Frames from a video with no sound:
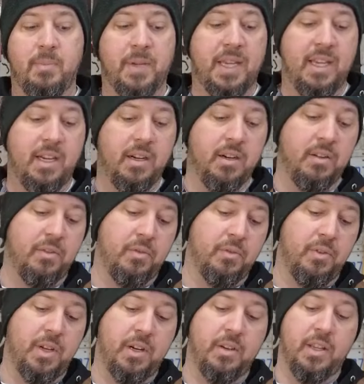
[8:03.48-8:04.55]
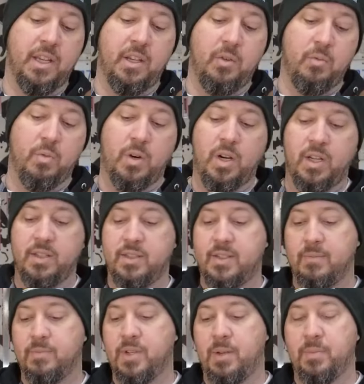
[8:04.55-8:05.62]
of gear through there that you want,
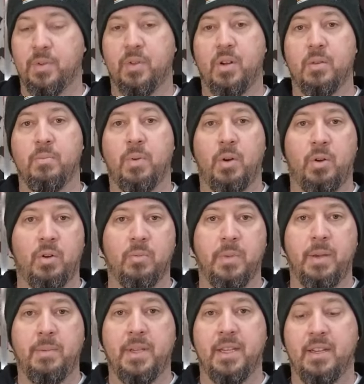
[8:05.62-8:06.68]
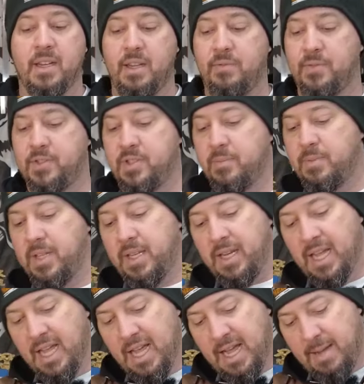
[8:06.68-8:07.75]
some type of long pole, maybe a knife or something.
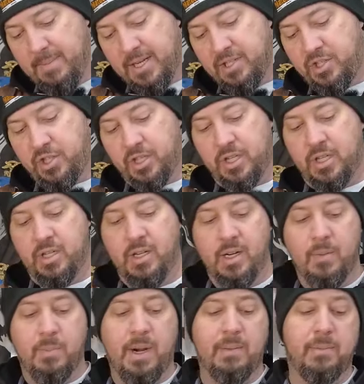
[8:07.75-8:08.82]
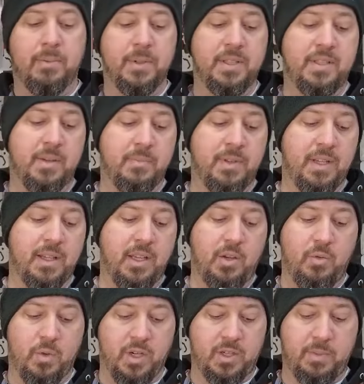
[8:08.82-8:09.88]
I'm not sure, probably something that
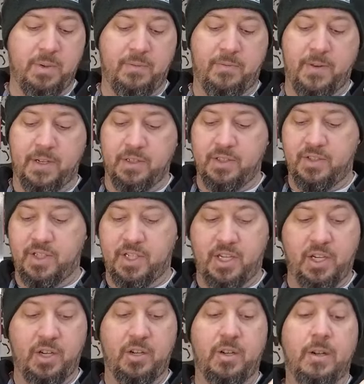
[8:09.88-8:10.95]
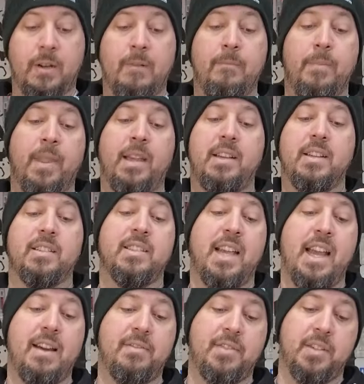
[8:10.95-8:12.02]
you want to be fairly secure. He does
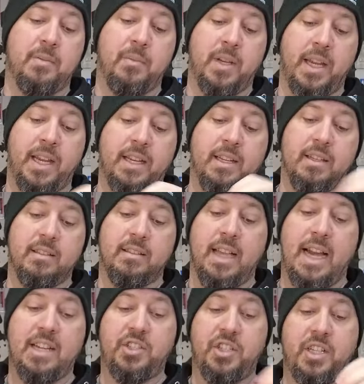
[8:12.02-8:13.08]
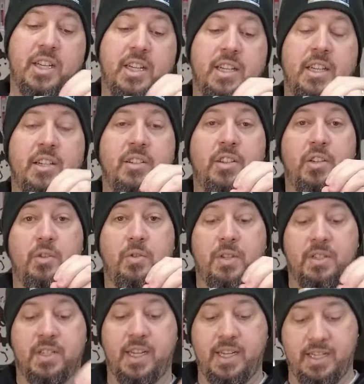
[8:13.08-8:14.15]
have some like lashing on here that you
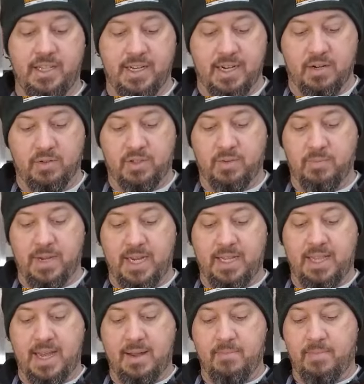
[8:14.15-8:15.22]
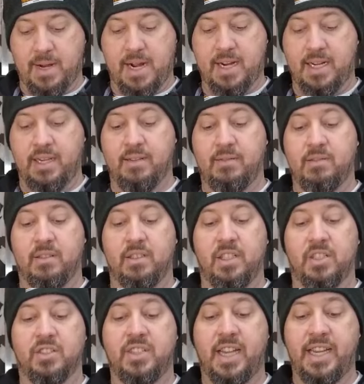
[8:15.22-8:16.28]
can tighten down to make that pocket a
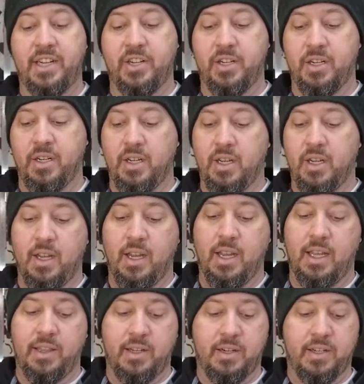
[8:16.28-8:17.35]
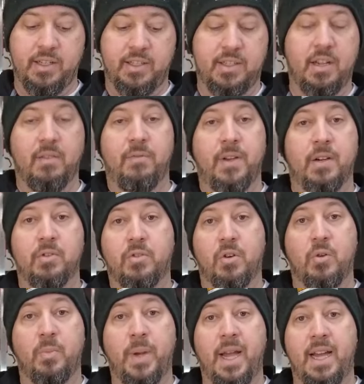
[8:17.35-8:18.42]
little tighter. And there is a
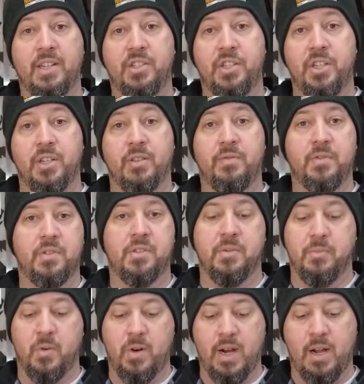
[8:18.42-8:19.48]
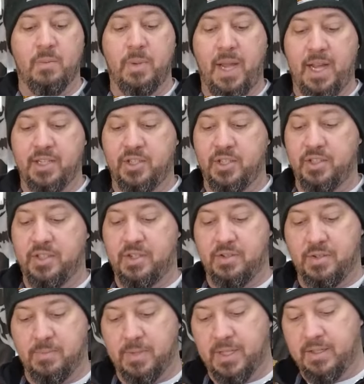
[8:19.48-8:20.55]
Velcro patch here for some morale patches or
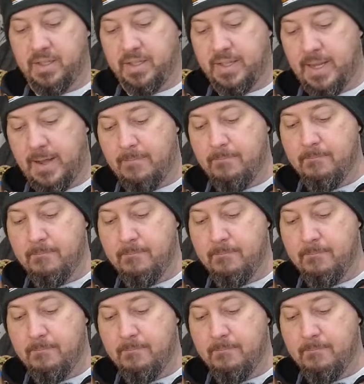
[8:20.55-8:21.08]
something like that.